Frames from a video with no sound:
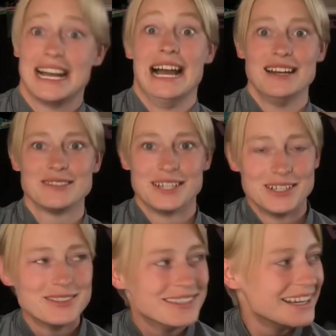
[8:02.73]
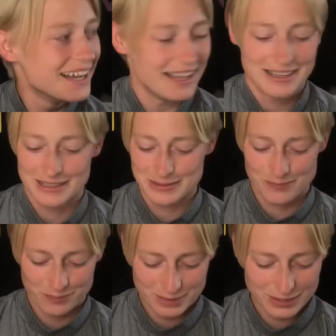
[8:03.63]
I don't know.
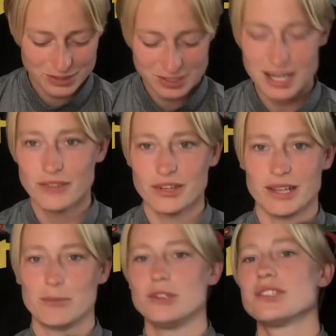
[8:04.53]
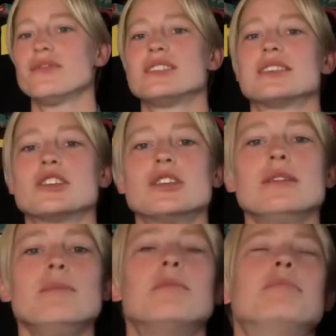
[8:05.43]
But it was just kind of an impulsive
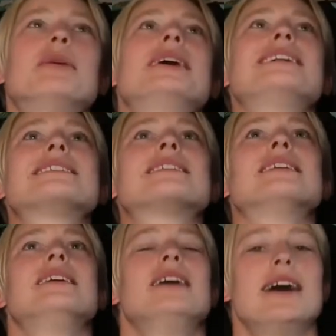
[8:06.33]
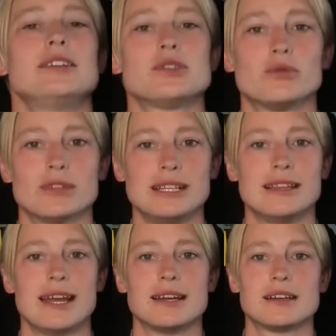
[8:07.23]
decision, but I also really
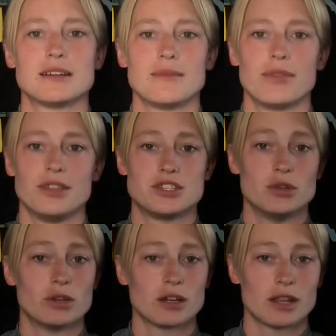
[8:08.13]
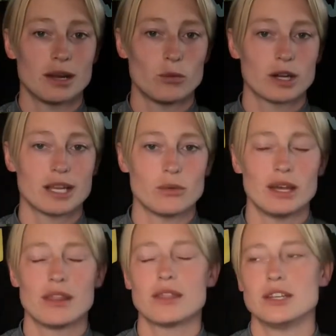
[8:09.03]
like the tutor that I'm working
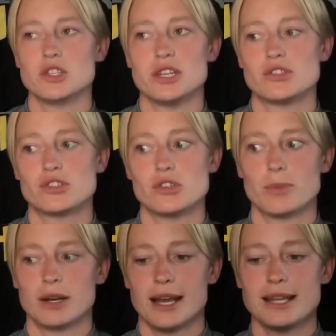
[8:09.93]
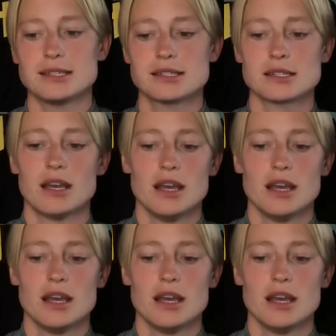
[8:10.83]
with and she's super nice.